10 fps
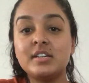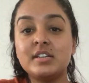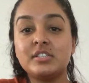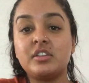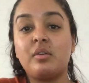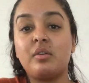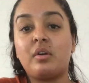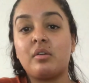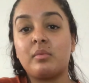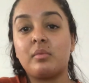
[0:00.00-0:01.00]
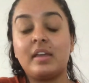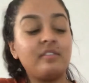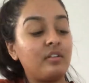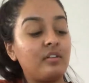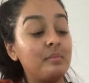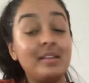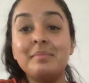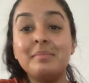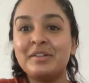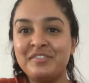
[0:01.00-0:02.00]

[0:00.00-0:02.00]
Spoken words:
So our middle